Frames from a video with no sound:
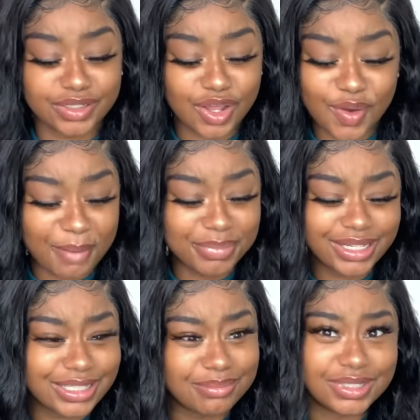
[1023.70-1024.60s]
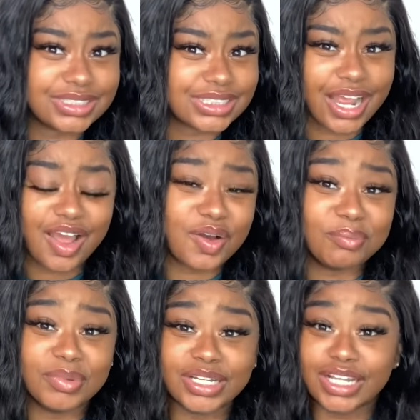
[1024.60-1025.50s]
know I picked that much out,
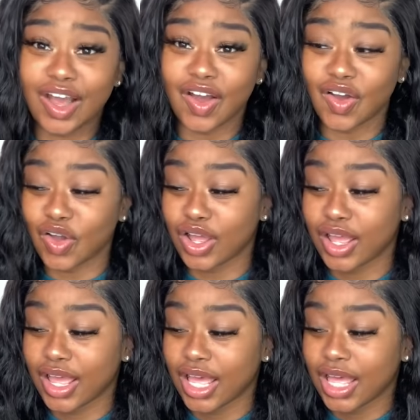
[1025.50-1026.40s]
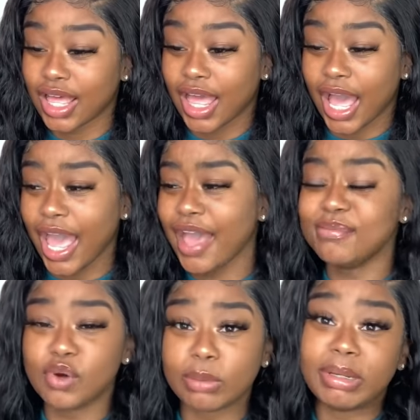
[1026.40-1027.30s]
but y'all, I have
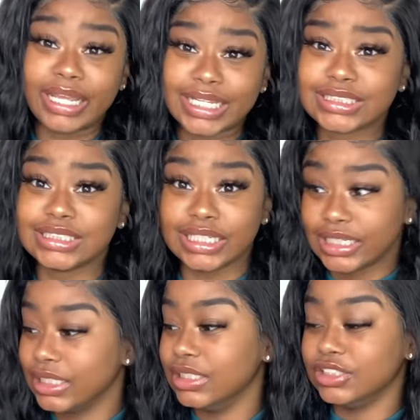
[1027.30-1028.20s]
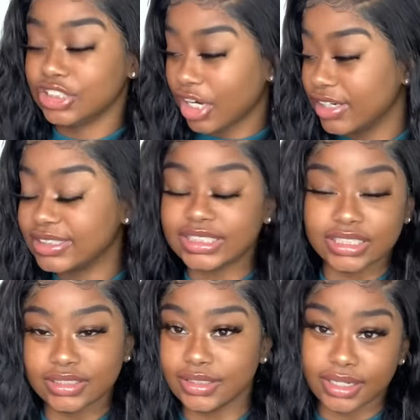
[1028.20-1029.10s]
more pants than shirts
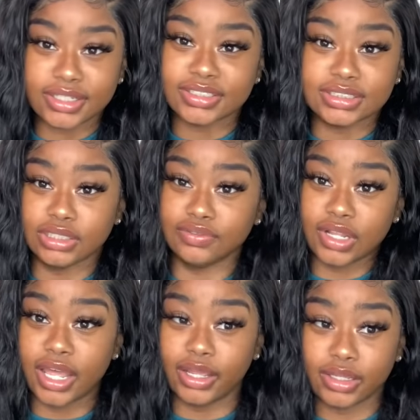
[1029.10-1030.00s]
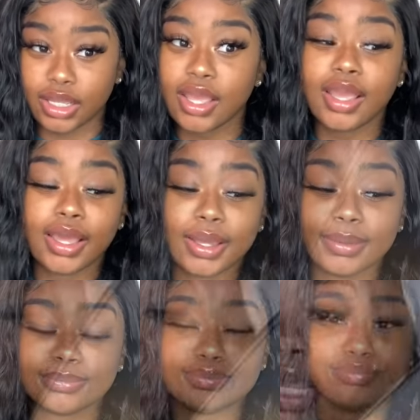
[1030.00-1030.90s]
and other stuff. Like,
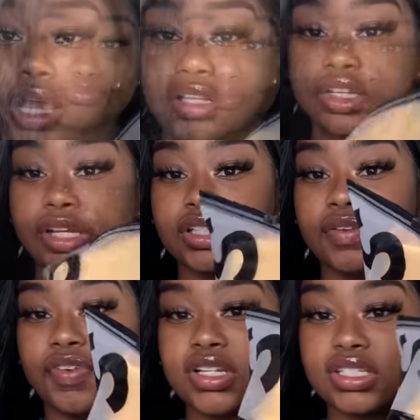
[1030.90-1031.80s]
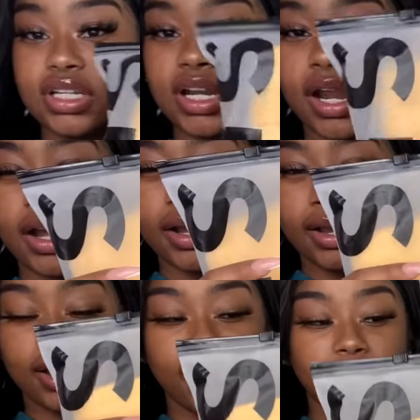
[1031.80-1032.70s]
okay, y'all, so here's the first thing that I
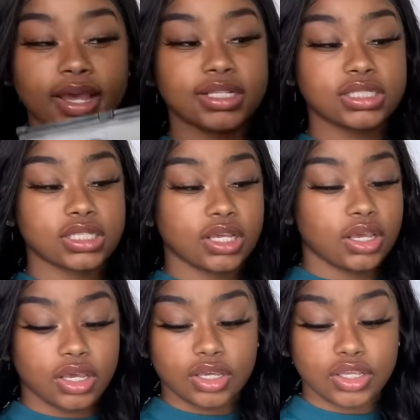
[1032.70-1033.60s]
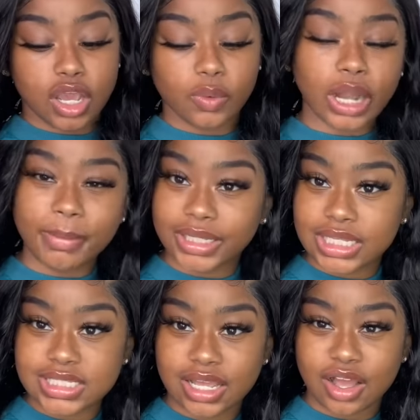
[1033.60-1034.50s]
got. Y'all, when I picked
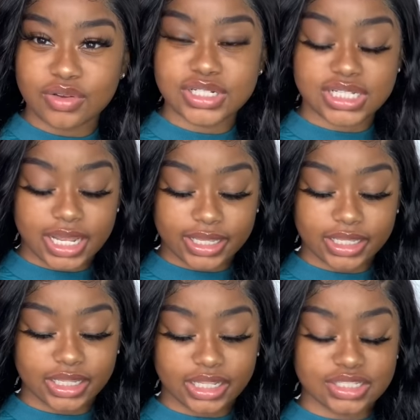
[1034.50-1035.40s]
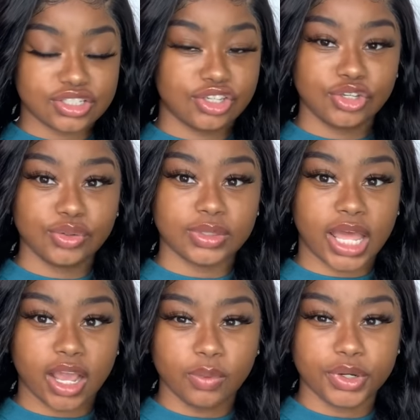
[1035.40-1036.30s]
this out, I was just like, it's cute.
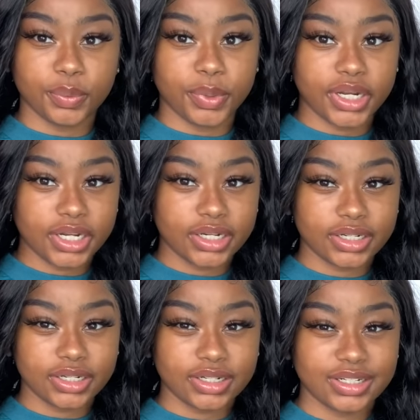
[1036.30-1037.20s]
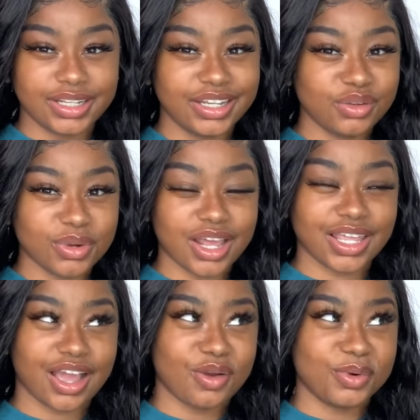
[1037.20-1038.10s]
Like, I wouldn't wear it anywhere.
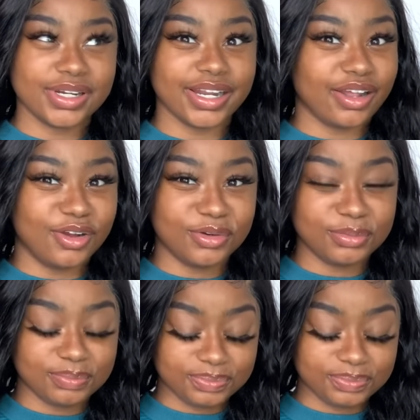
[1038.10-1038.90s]
Like, I would wear it at home.